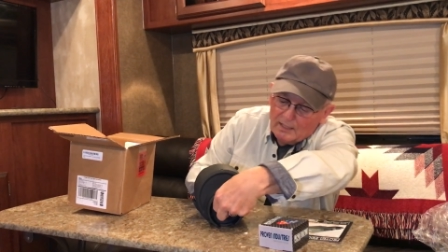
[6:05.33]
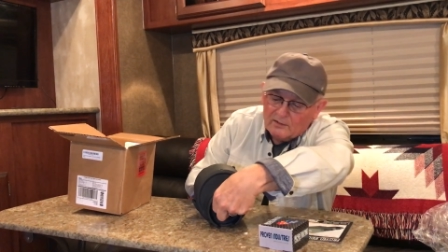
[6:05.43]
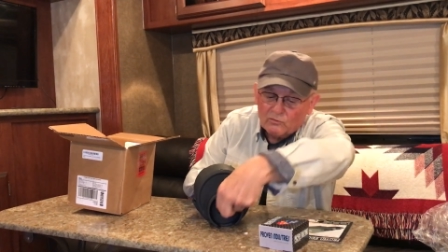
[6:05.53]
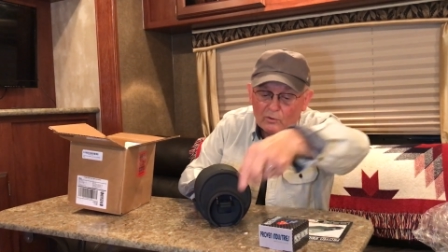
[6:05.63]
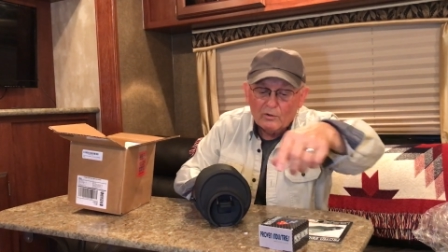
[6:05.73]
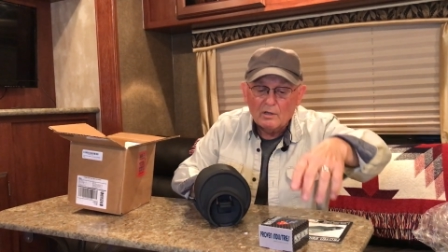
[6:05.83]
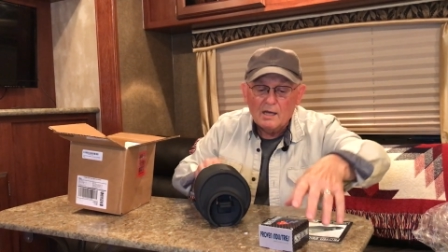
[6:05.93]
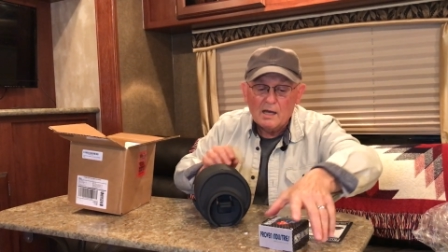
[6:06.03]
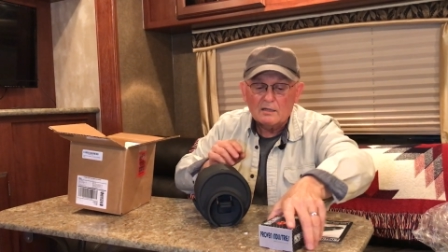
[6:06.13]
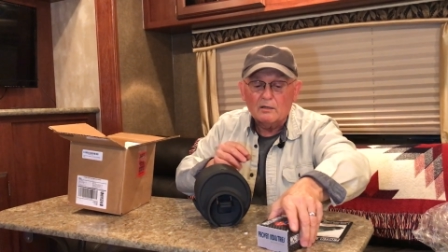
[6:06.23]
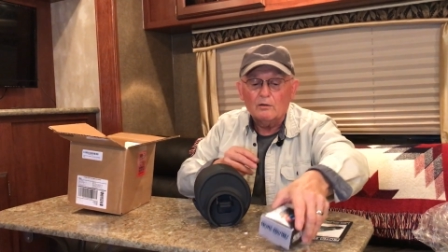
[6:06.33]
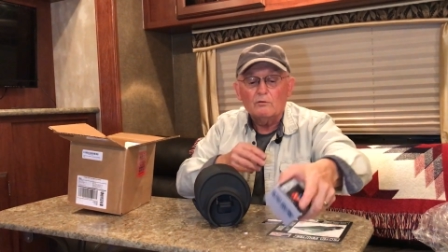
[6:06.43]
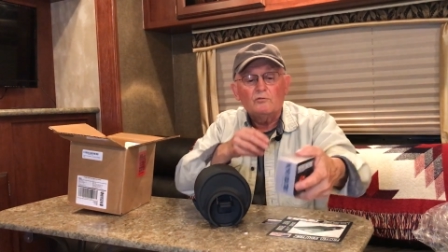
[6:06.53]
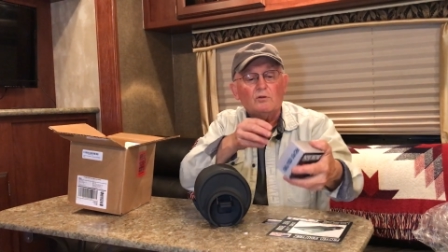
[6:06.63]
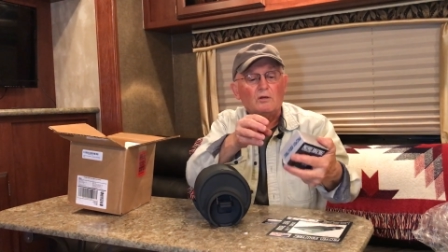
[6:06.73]
that's where the lock
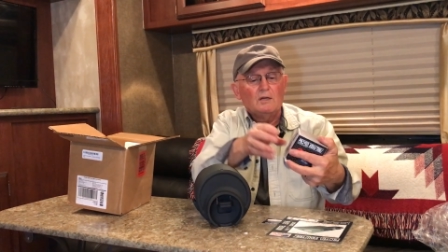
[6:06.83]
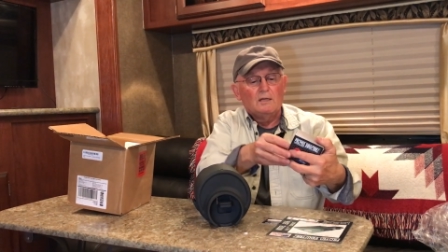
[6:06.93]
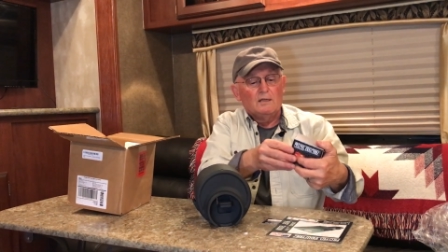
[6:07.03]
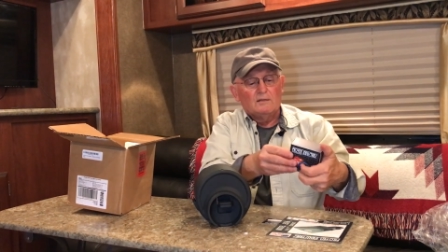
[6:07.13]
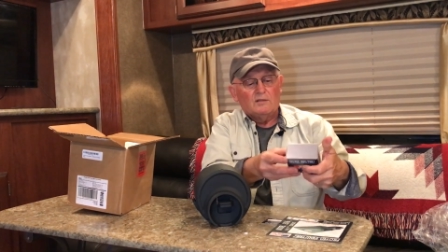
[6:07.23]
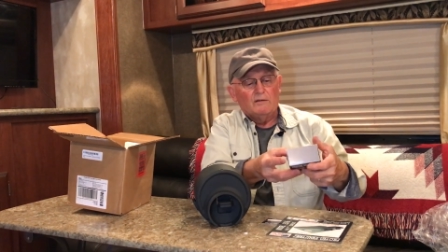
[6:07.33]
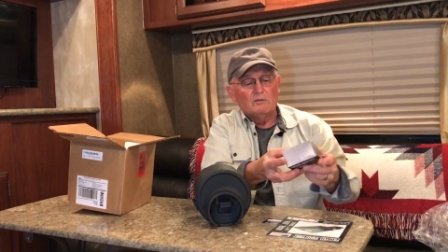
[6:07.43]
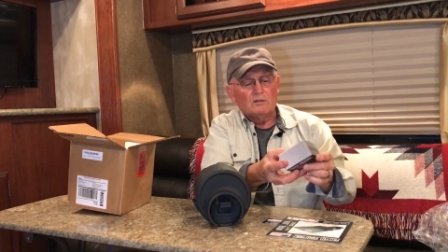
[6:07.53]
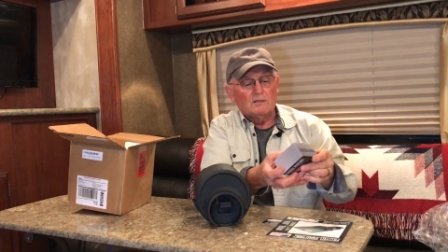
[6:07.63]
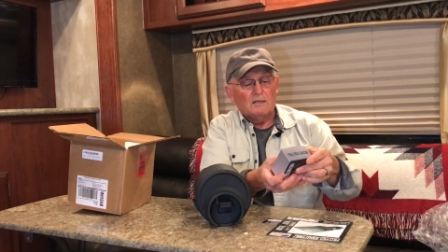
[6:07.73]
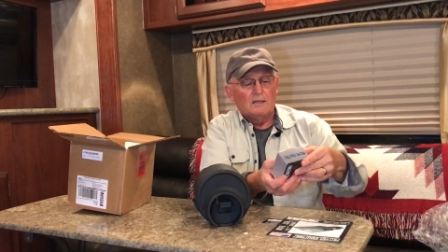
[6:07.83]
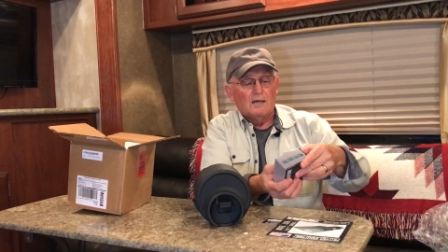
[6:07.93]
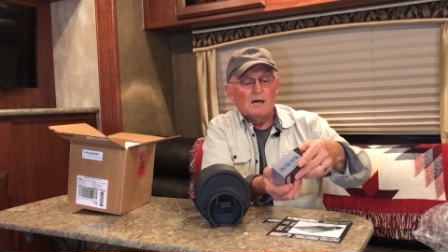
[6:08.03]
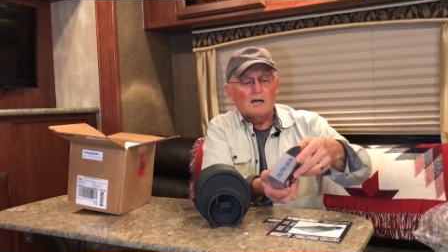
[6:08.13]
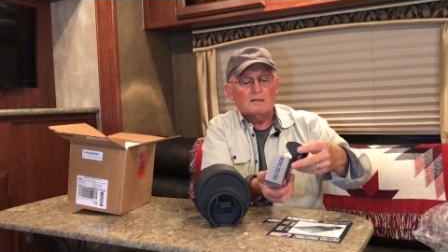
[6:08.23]
goes. Let's have a look at that
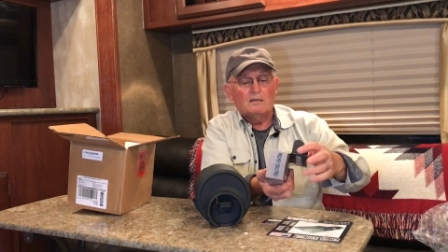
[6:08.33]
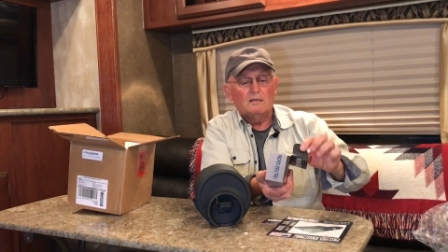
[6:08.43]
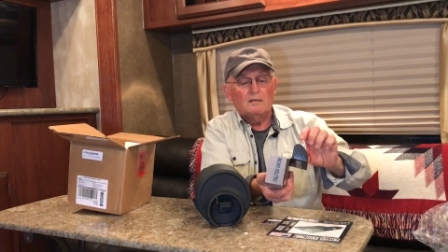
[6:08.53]
lock.